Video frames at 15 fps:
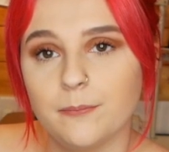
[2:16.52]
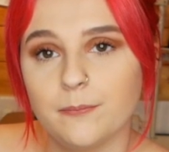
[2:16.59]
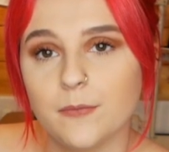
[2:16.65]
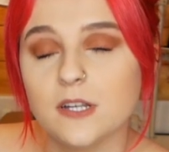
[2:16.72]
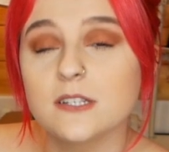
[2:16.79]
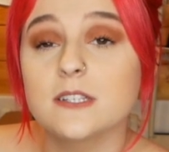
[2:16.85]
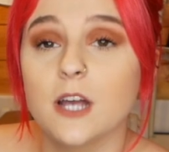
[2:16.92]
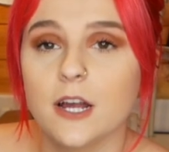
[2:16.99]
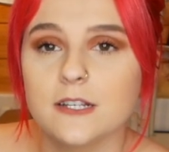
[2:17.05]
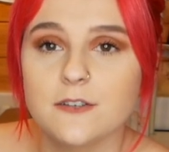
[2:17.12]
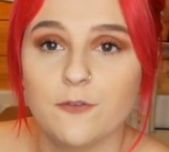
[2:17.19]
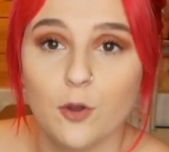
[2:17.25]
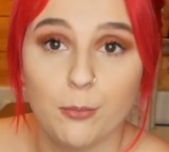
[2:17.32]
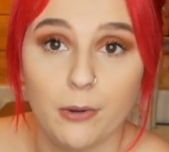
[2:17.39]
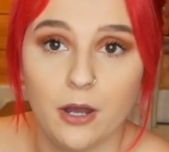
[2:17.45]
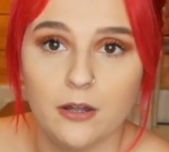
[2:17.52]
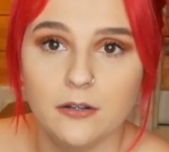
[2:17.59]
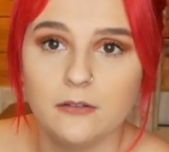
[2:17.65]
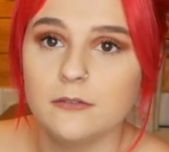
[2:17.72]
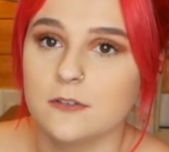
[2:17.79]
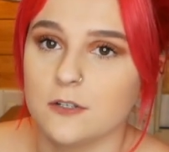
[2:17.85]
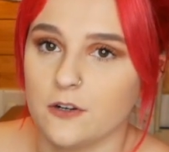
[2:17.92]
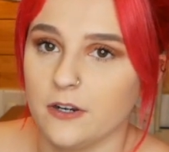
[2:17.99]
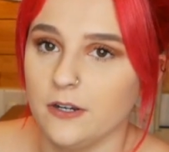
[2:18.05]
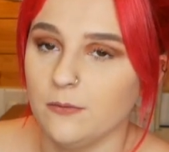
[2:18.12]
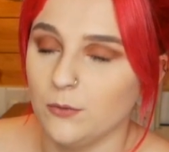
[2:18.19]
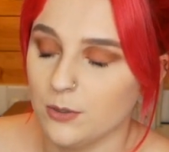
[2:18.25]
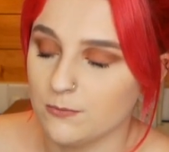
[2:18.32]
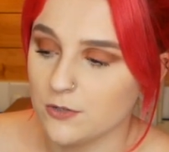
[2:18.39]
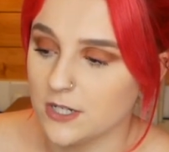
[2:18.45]
the size of your button. Sorry,
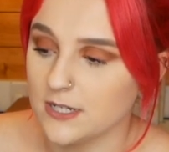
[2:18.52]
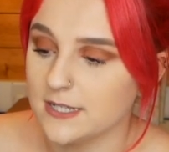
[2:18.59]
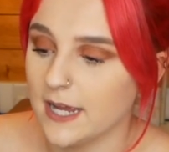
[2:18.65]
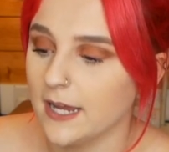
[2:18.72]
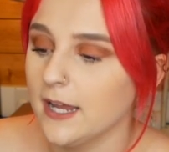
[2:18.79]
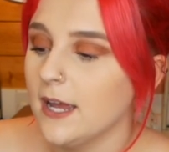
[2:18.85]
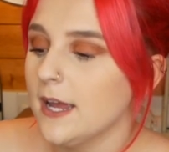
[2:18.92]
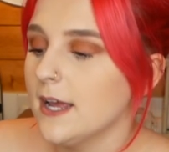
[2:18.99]
what I'm trying to say.